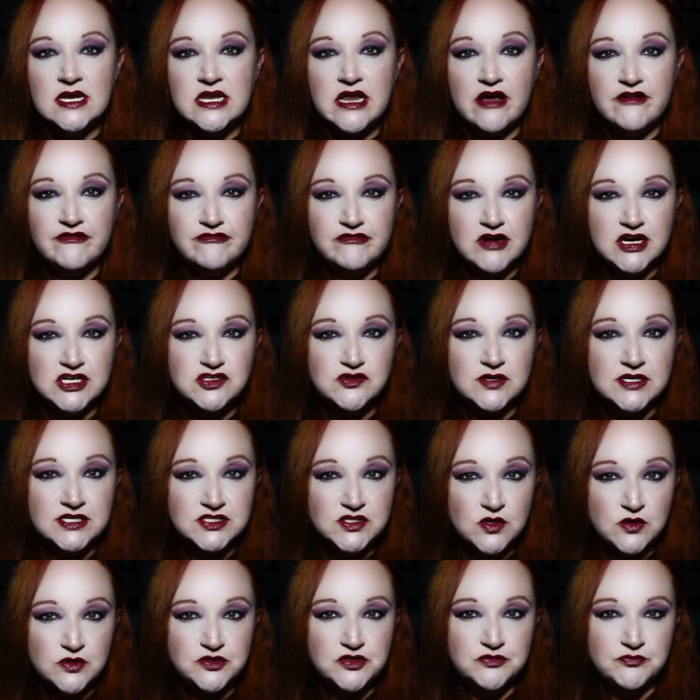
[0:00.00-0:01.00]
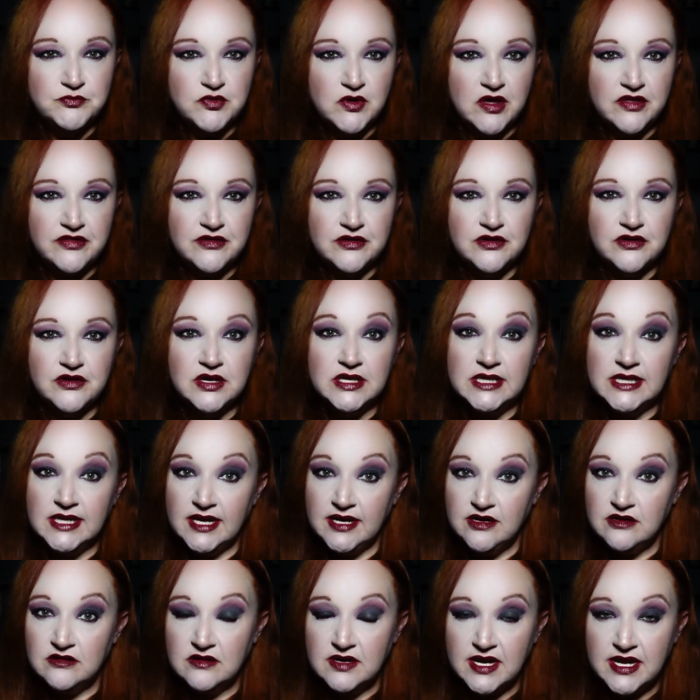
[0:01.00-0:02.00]
Now, Frederick's older brother,
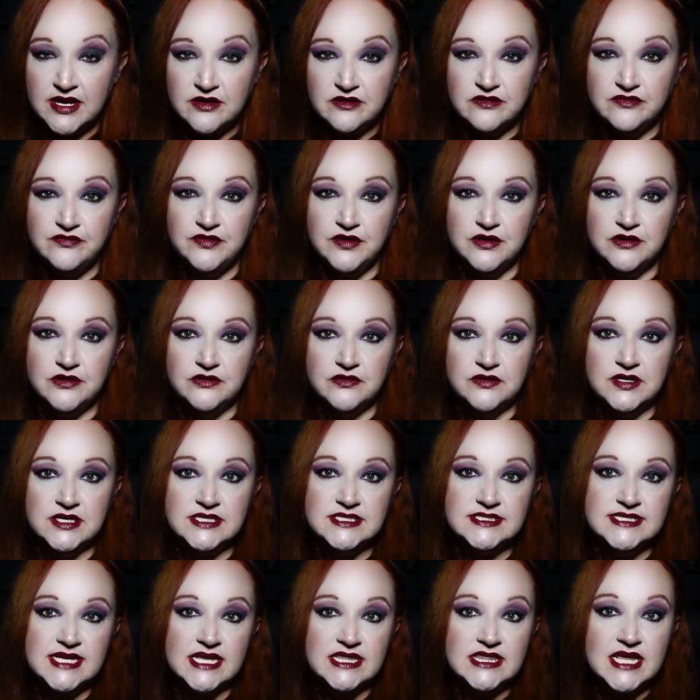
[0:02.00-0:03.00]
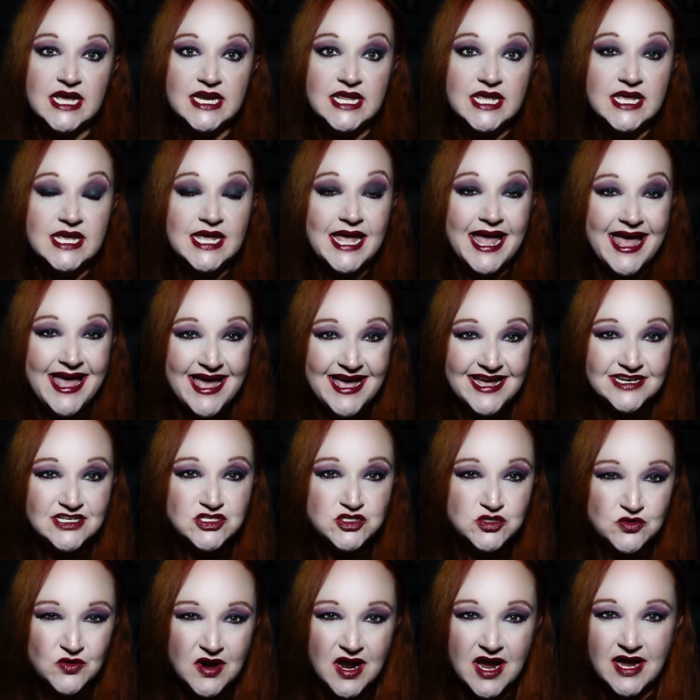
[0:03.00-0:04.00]
later interviewed, said that he had
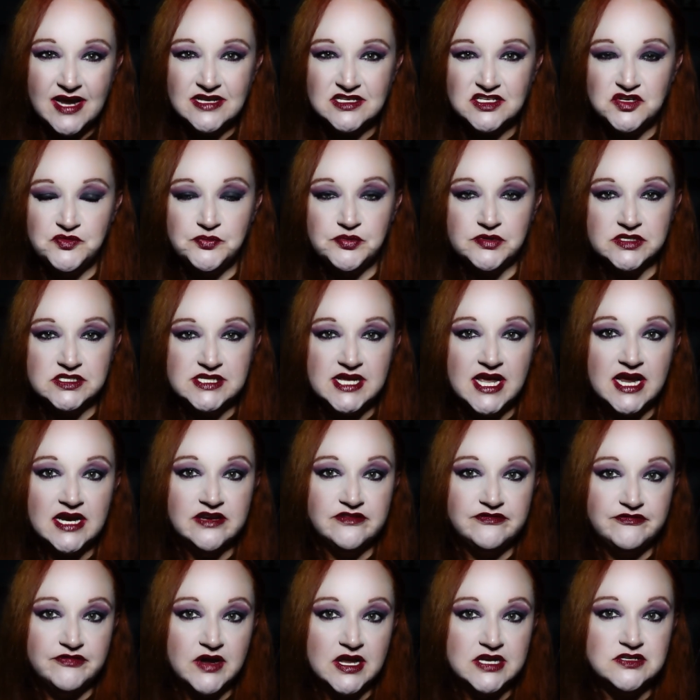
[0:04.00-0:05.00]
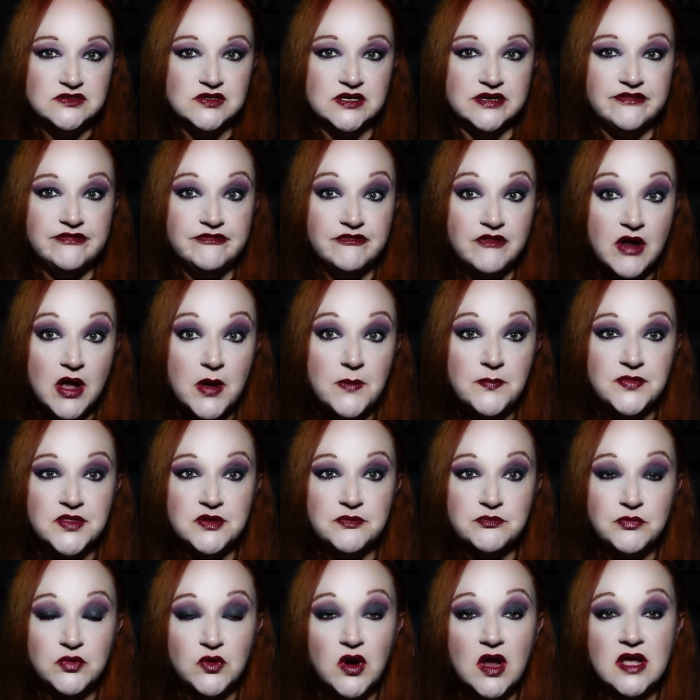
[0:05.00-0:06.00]
tried to protect Frederick from
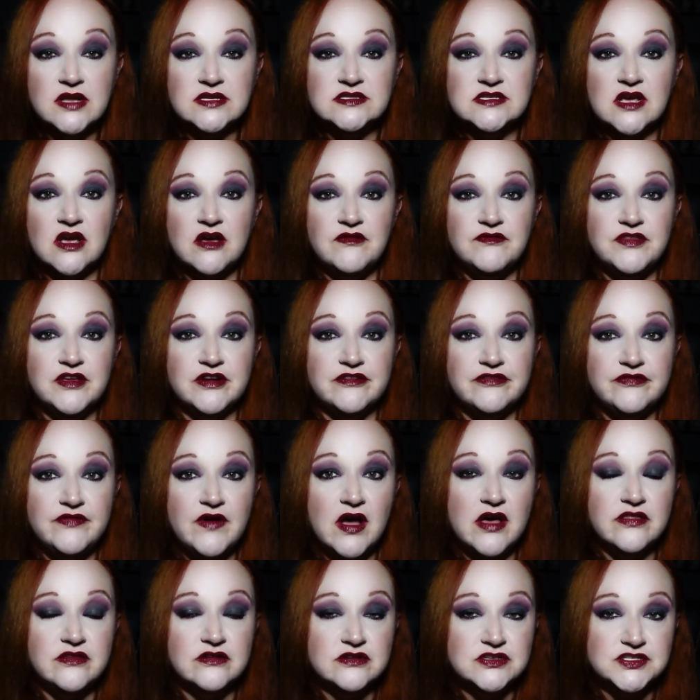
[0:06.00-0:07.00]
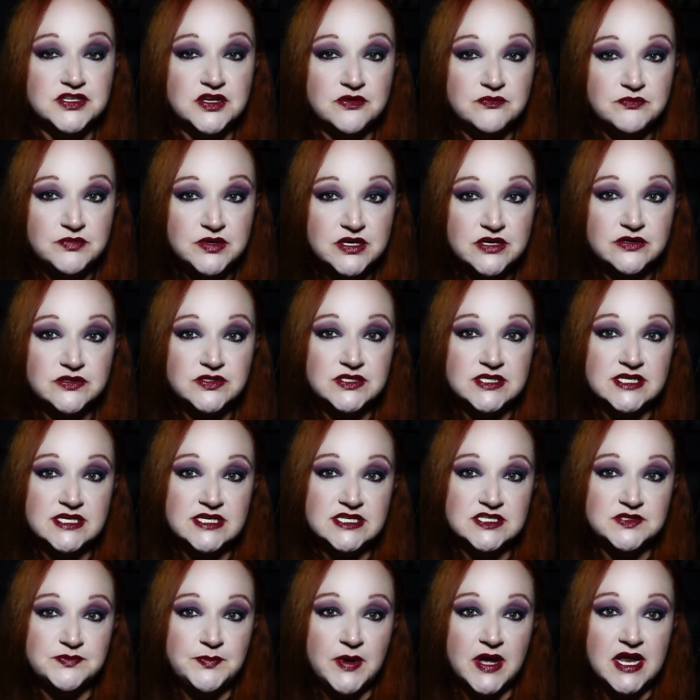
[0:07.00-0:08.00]
the brunt of their father's
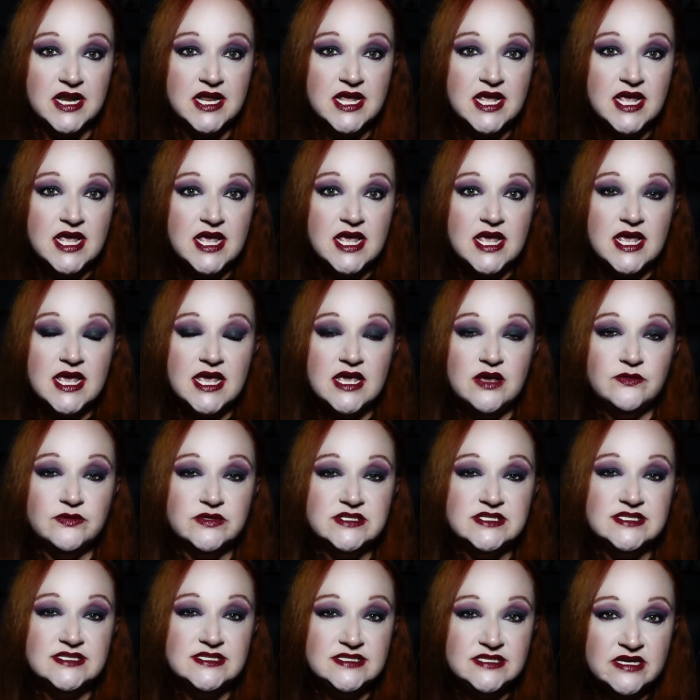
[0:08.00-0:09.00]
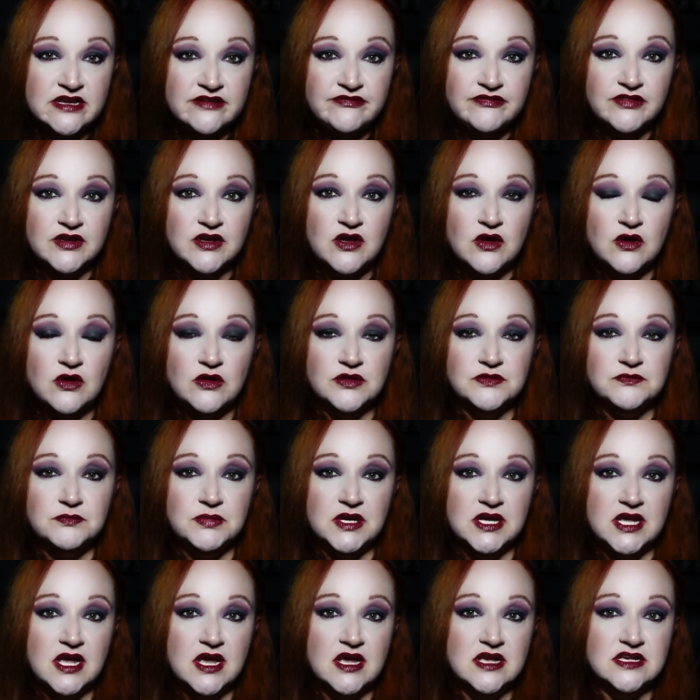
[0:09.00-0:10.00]
abuses, but it was difficult
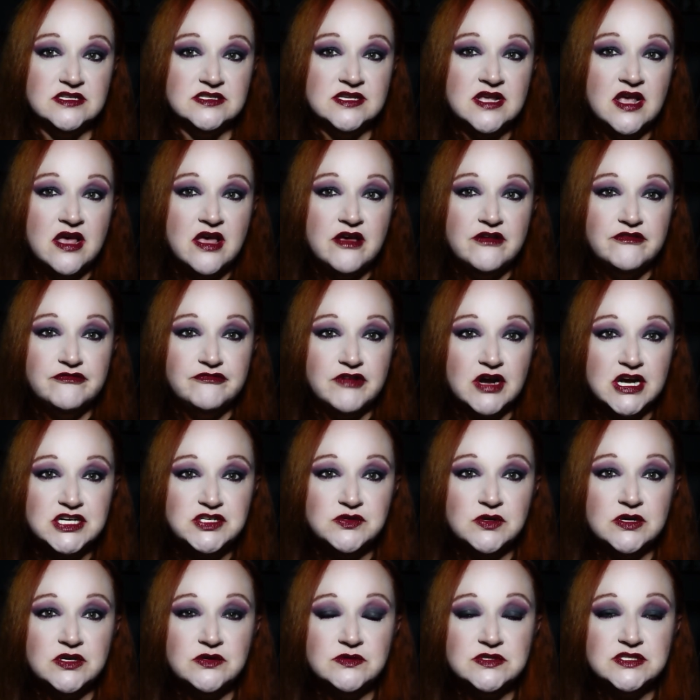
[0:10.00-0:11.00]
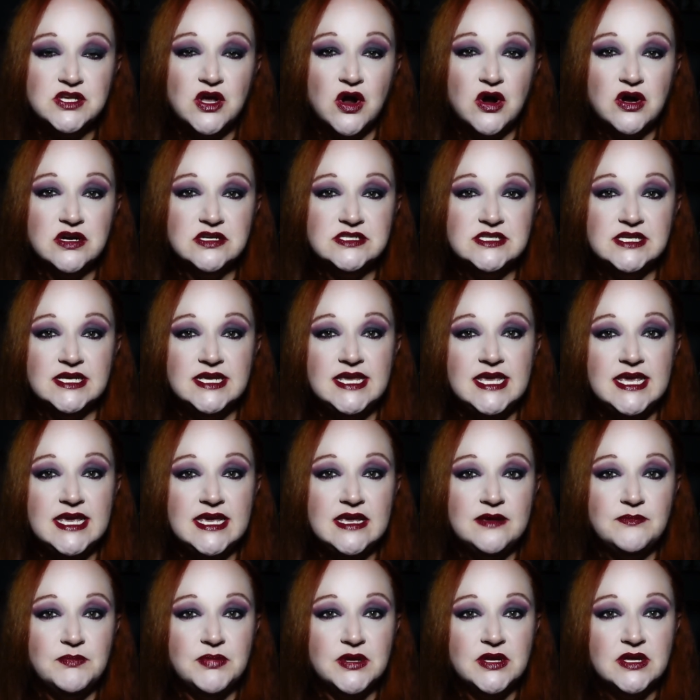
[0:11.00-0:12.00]
because Frederick was hard to
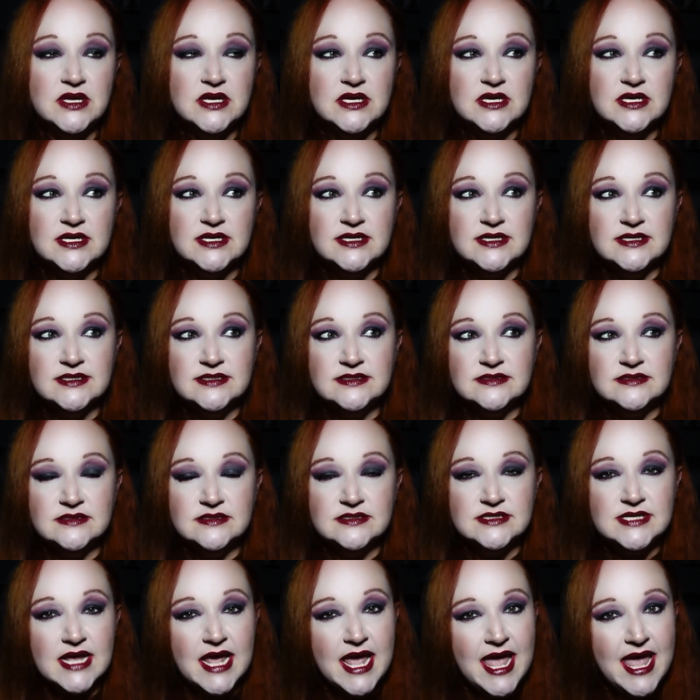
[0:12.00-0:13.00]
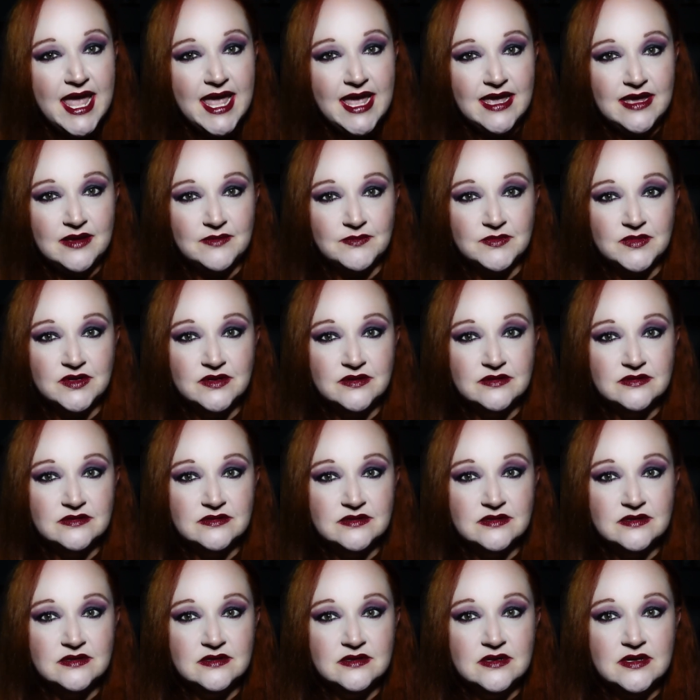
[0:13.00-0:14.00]
keep tame.
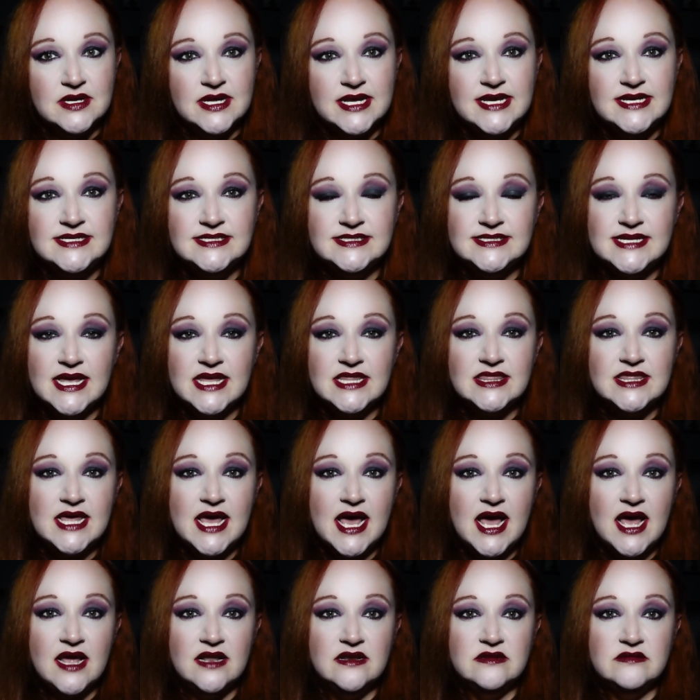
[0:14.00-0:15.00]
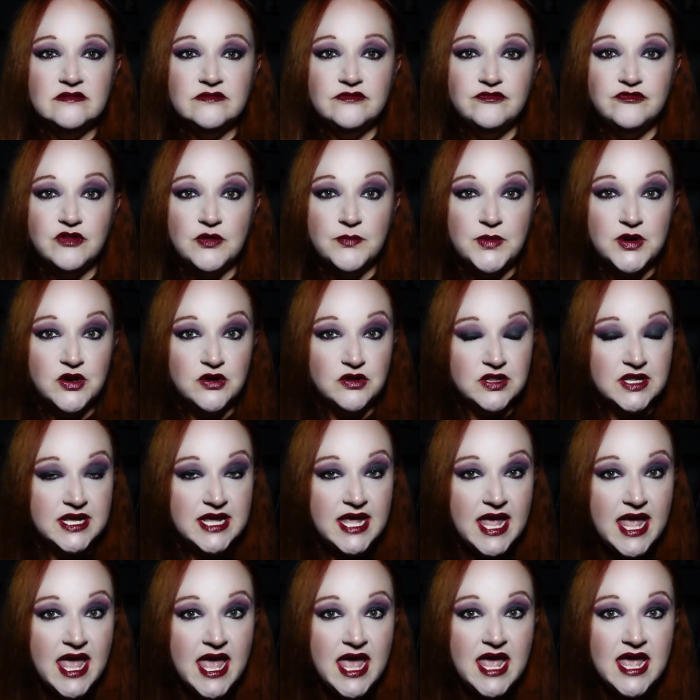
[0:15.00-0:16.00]
He said that from an
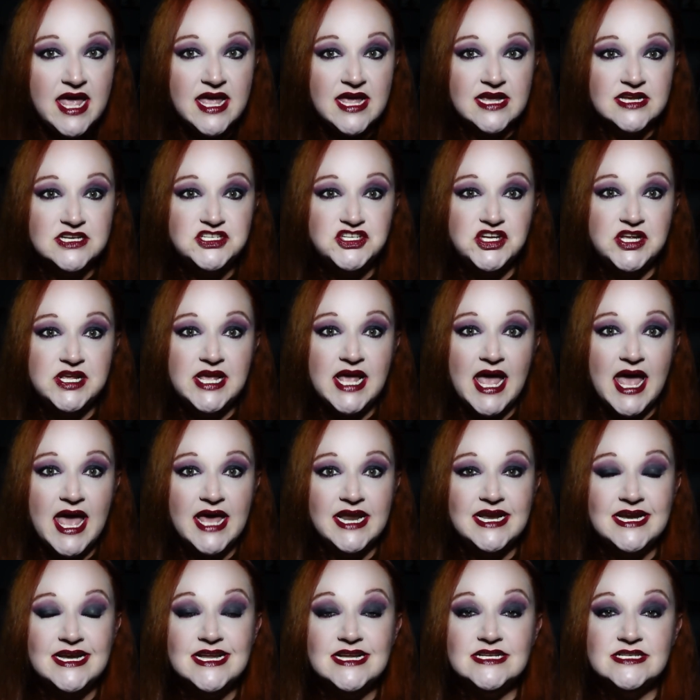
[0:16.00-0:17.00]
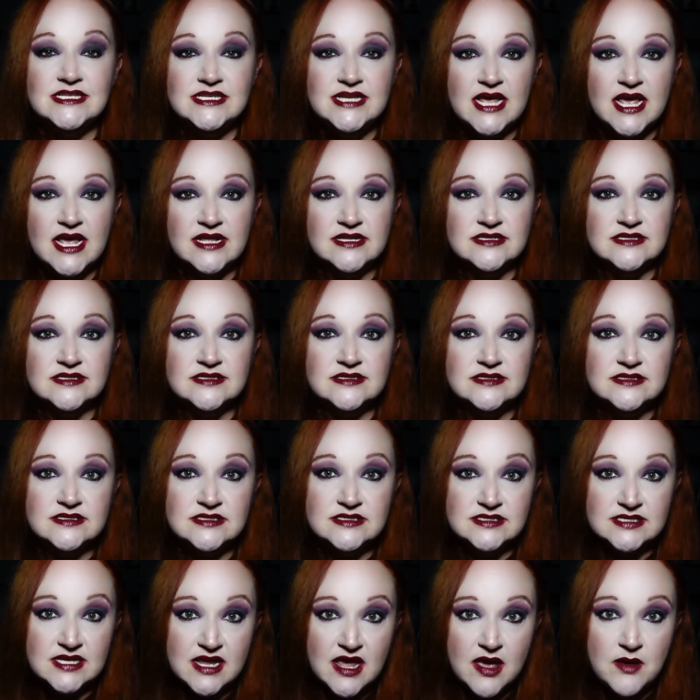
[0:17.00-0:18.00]
early age, he had an intense
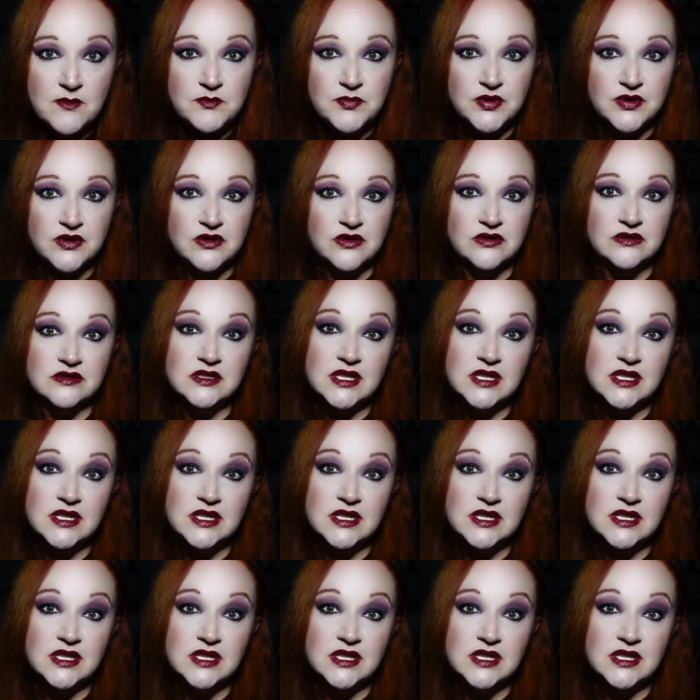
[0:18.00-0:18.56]
temper,